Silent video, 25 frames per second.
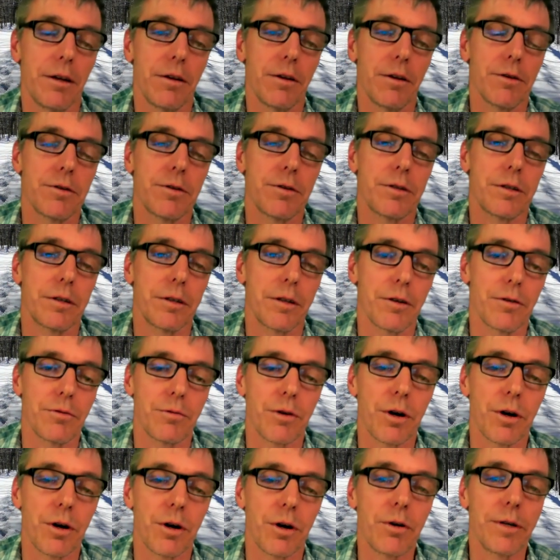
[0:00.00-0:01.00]
you know, those
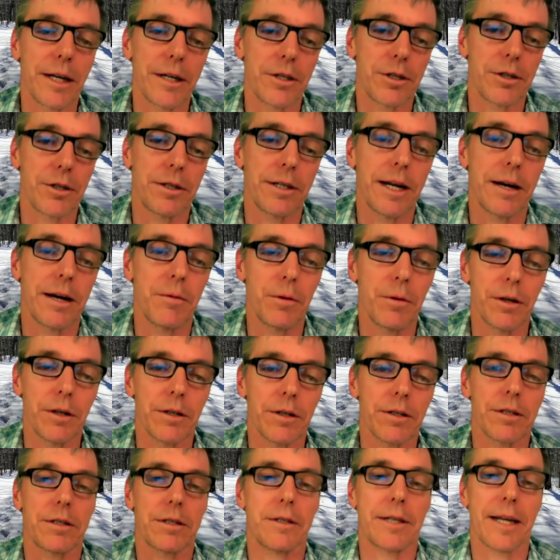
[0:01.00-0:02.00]
those road ditch
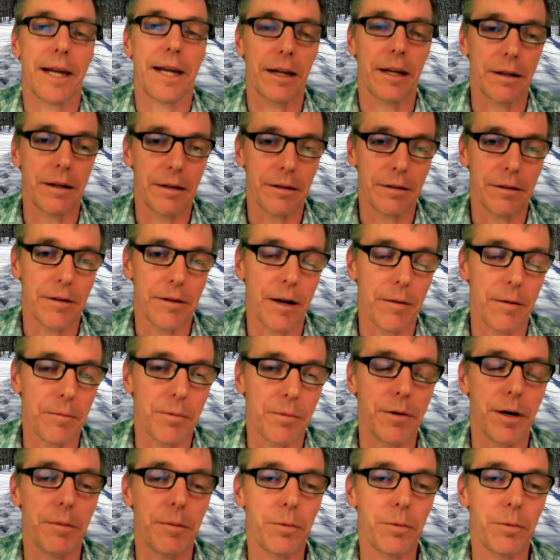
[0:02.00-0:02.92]
networks take up,